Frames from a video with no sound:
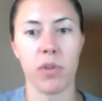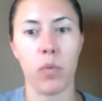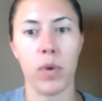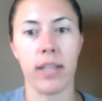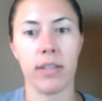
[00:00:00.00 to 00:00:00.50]
the
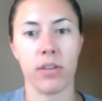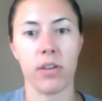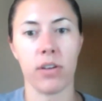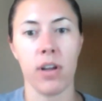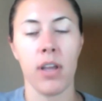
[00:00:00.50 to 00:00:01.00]
wins
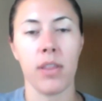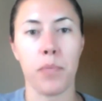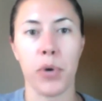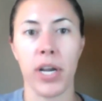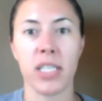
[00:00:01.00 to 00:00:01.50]
or the
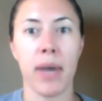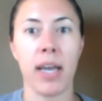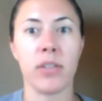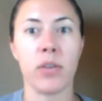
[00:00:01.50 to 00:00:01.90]
bright spots,